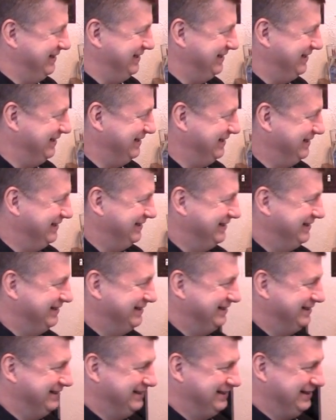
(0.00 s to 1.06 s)

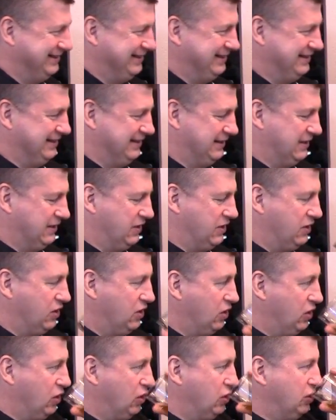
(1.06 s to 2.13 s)

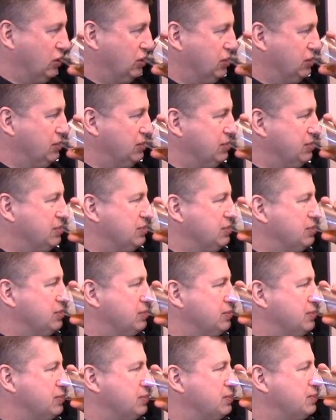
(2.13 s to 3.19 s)

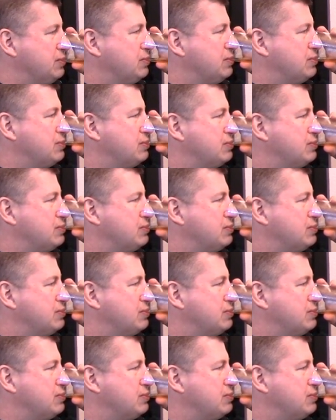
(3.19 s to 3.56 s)
[no speech]